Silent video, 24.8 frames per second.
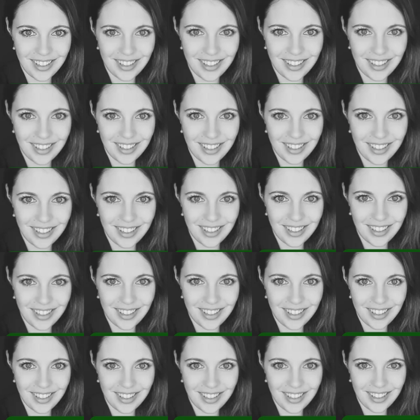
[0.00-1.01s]

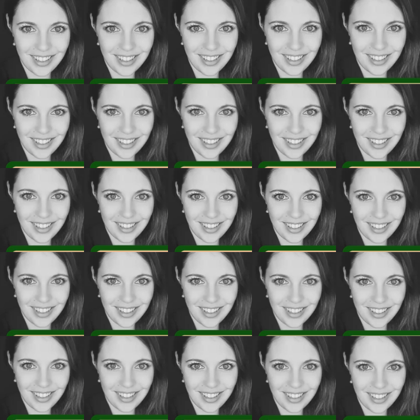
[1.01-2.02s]

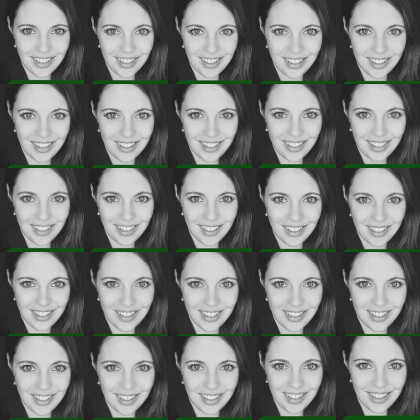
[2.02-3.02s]

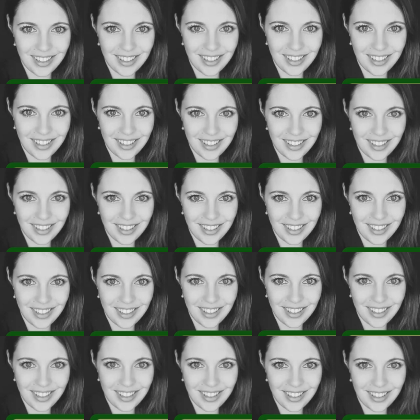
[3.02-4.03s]

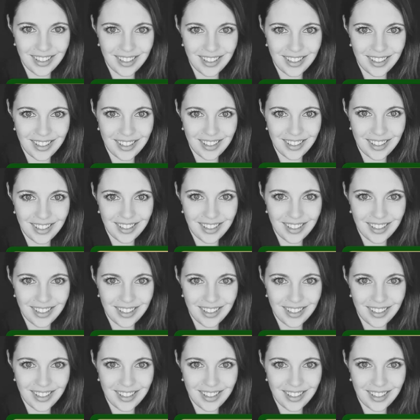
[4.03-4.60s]
The person shown says nothing.